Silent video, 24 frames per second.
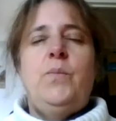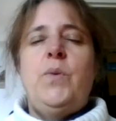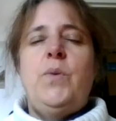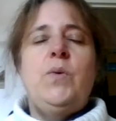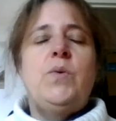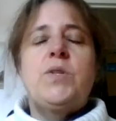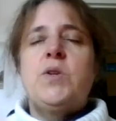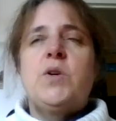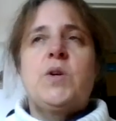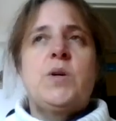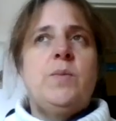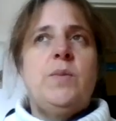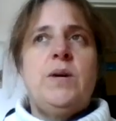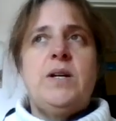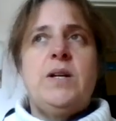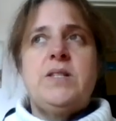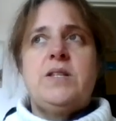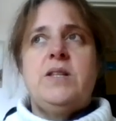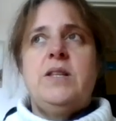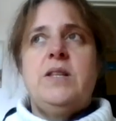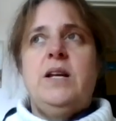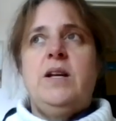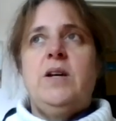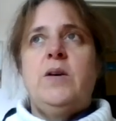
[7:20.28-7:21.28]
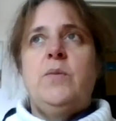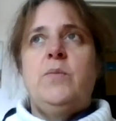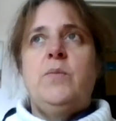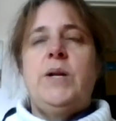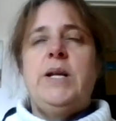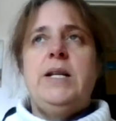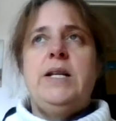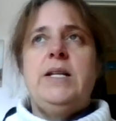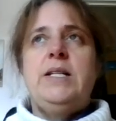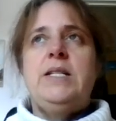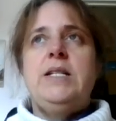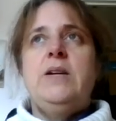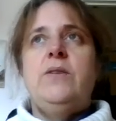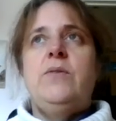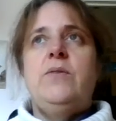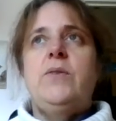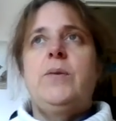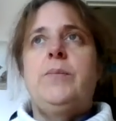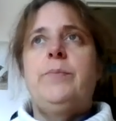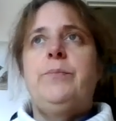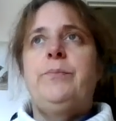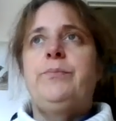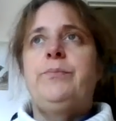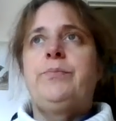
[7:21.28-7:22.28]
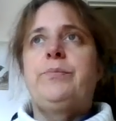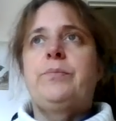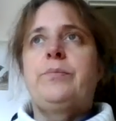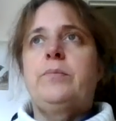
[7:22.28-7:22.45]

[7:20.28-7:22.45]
we were talking about something completely different.